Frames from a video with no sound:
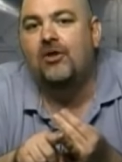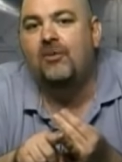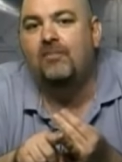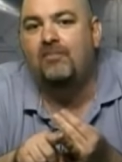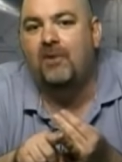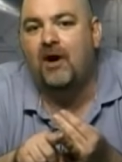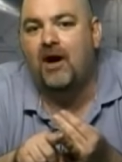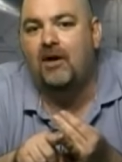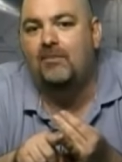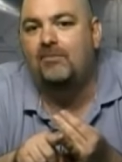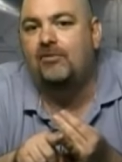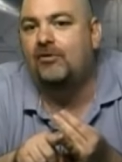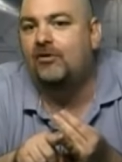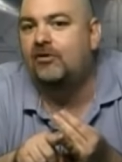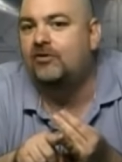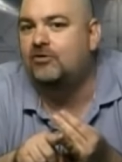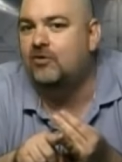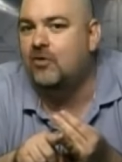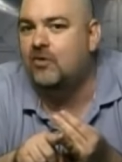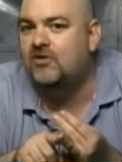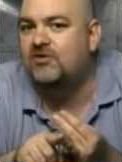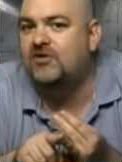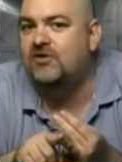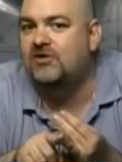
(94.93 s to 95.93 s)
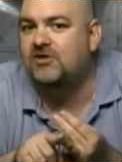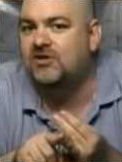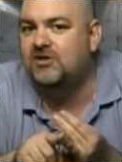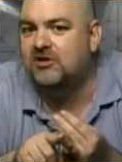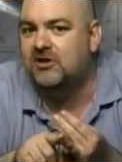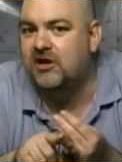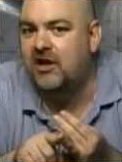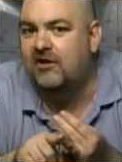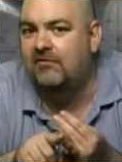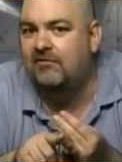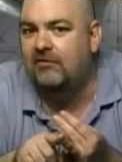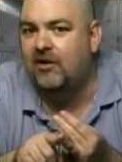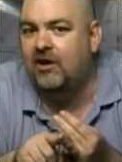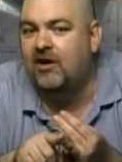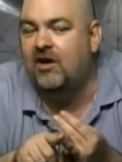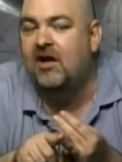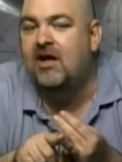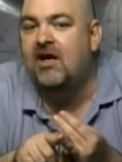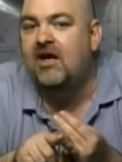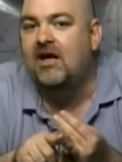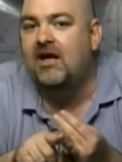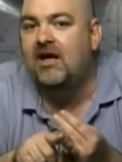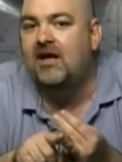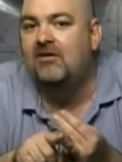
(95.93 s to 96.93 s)
The Bible endorses slavery,
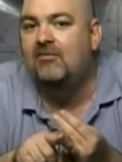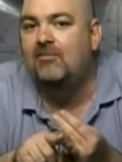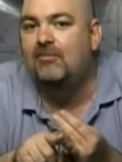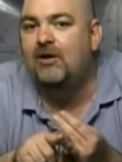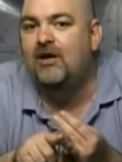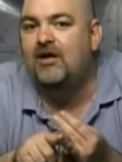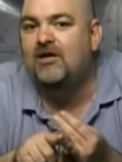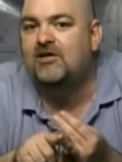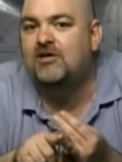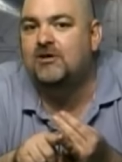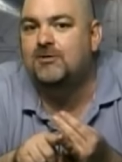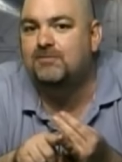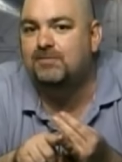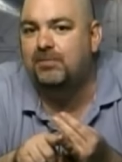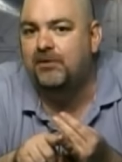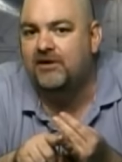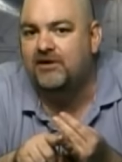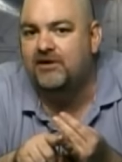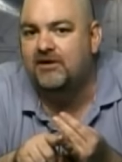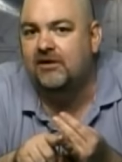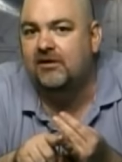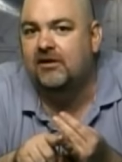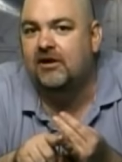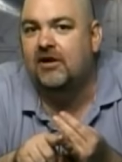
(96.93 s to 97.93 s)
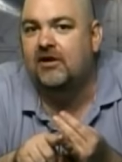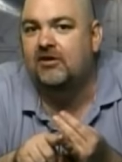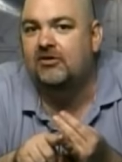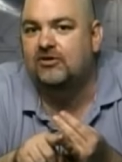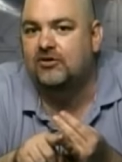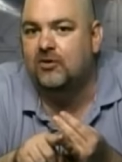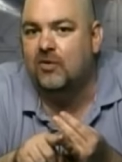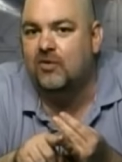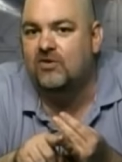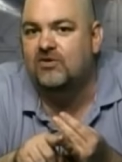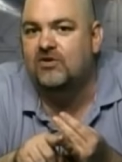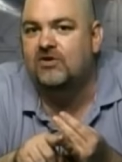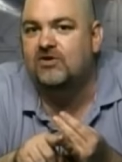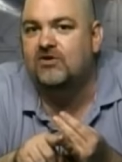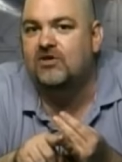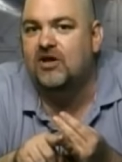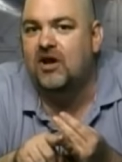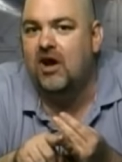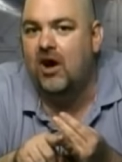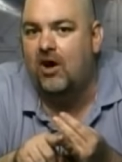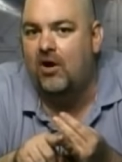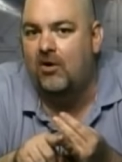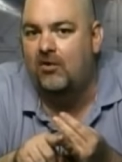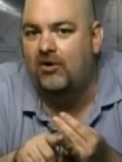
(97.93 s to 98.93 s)
it explicitly endorses
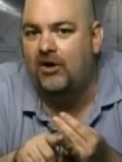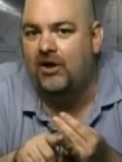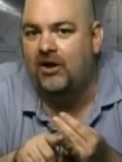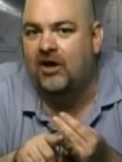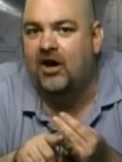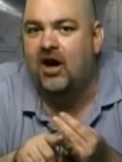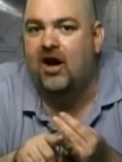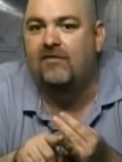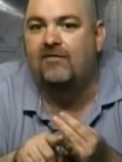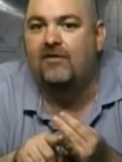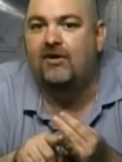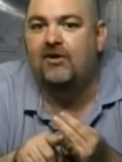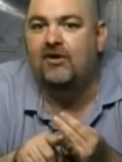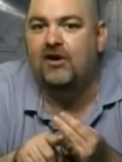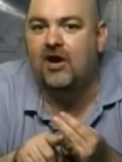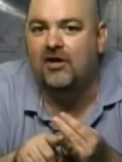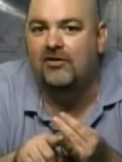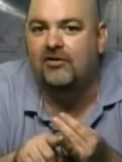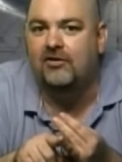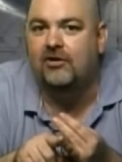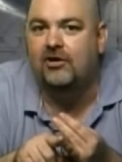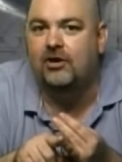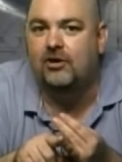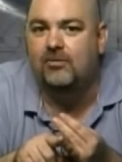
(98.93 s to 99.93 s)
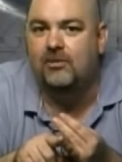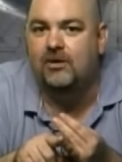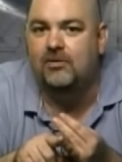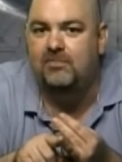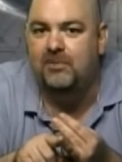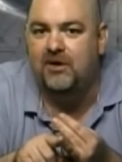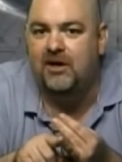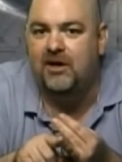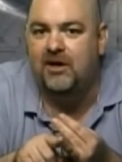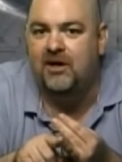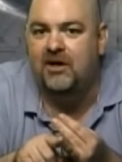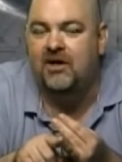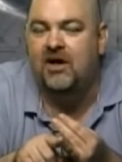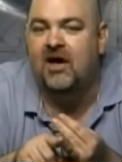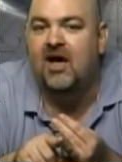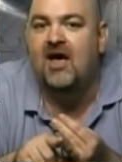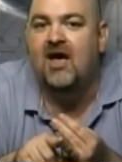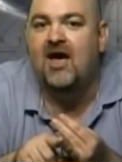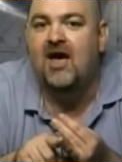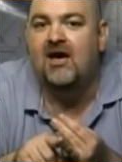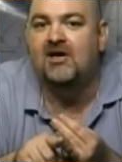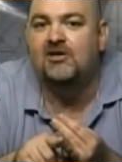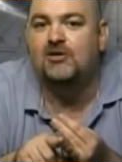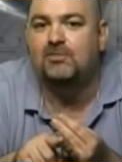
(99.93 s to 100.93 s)
the owning of another human being
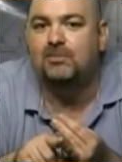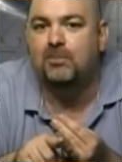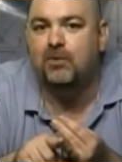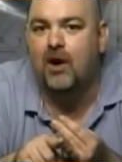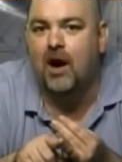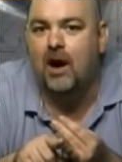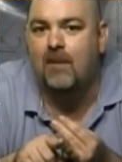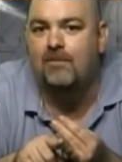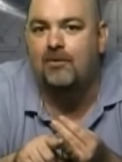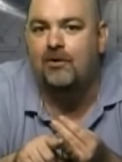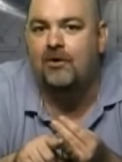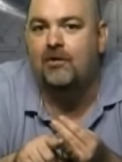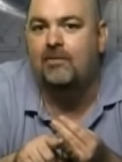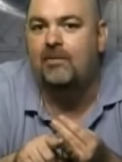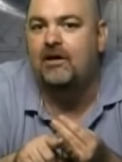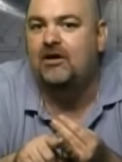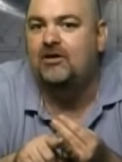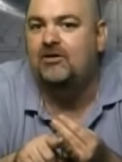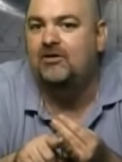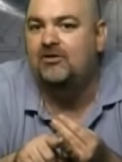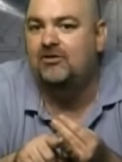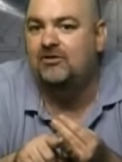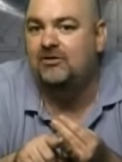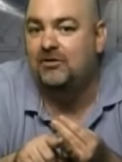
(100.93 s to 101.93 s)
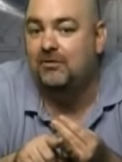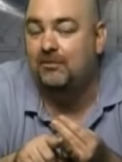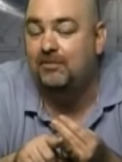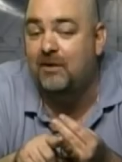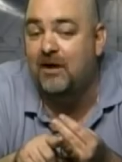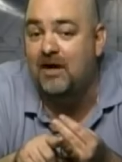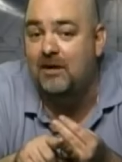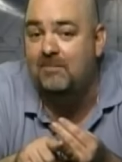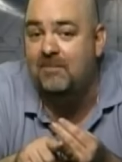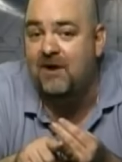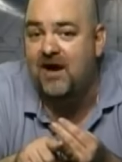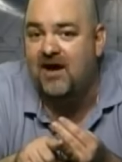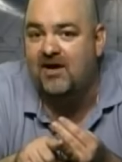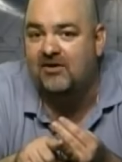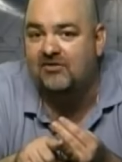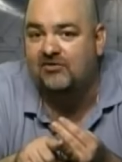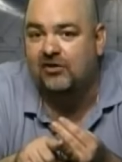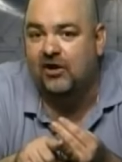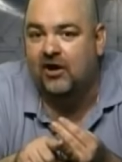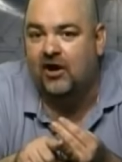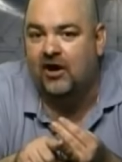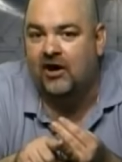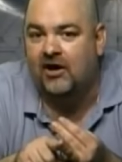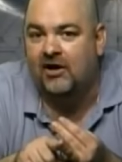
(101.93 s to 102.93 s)
as property to be passed
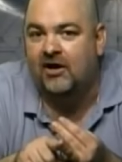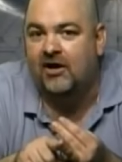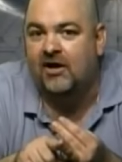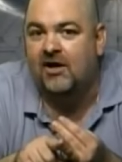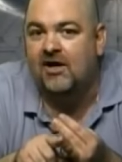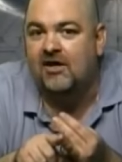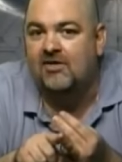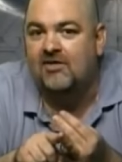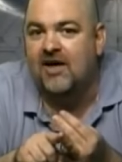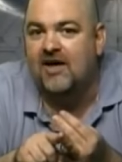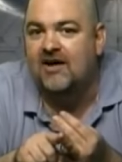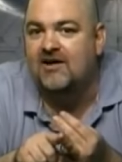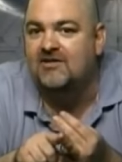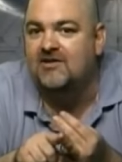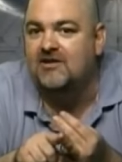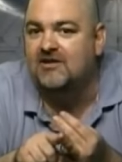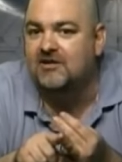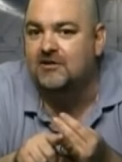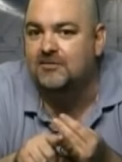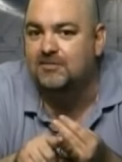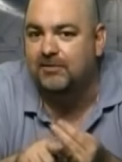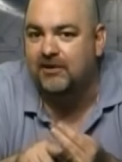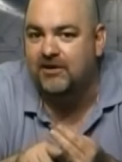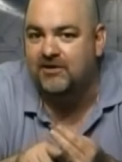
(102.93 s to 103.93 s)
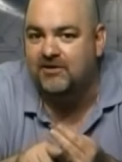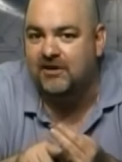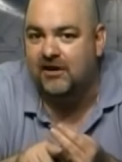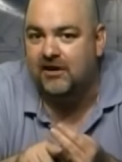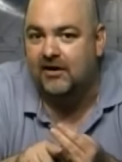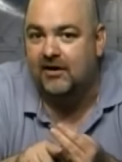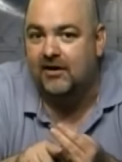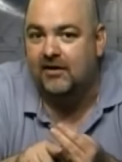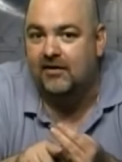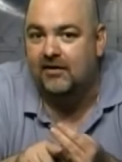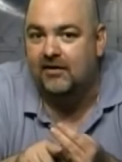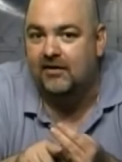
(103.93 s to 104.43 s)
on. That is explicit.